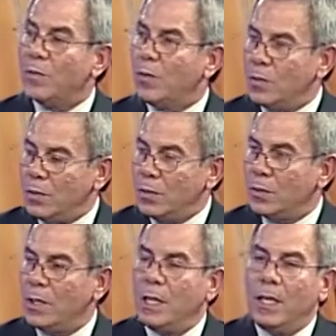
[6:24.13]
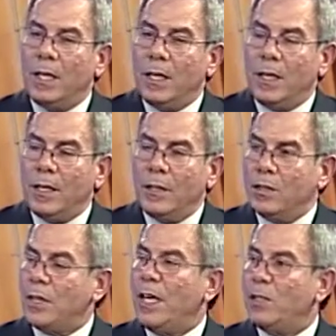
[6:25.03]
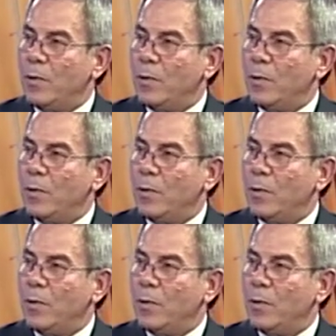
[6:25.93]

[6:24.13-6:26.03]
holders. Uh, in this case,